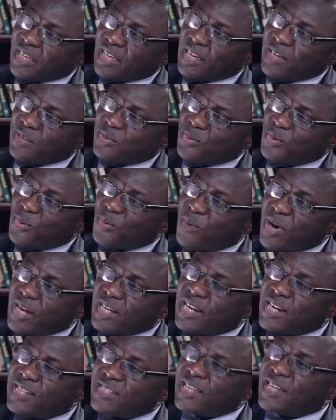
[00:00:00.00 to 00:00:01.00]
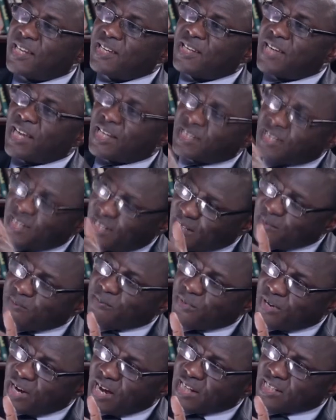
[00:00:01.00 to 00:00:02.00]
And so when there is a reduction in
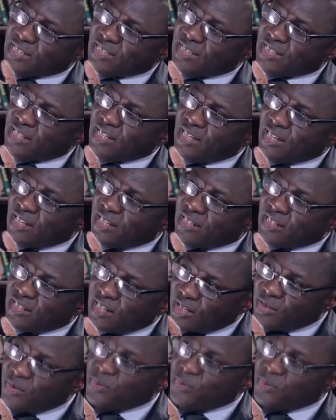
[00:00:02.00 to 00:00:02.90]
price, then